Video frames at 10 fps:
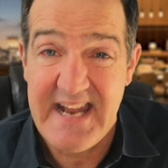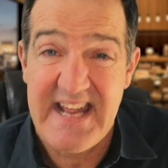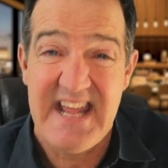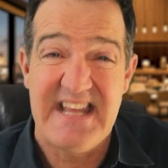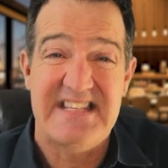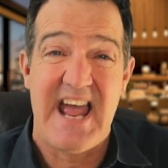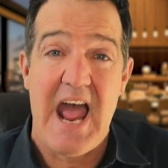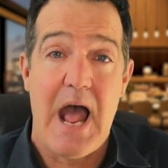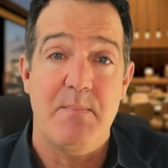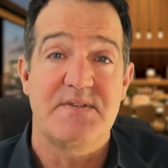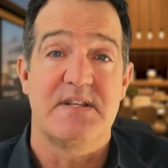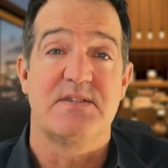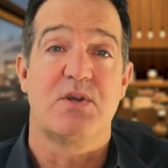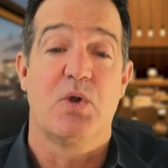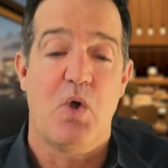in his
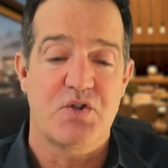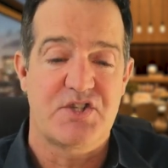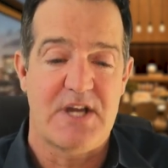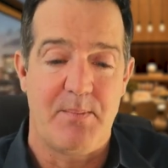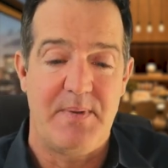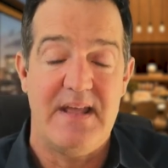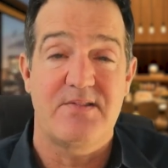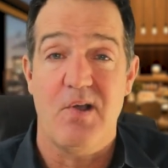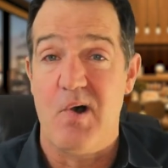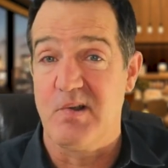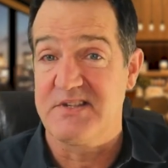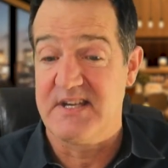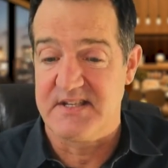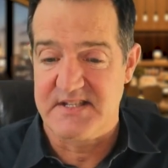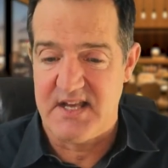absence, Los Chapitos,
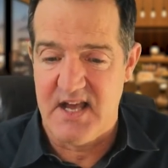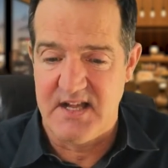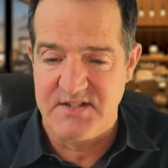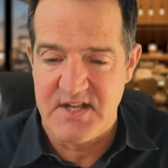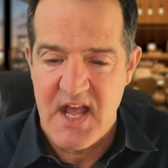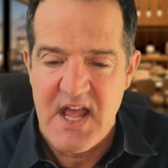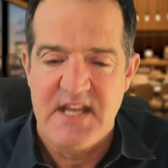his sons,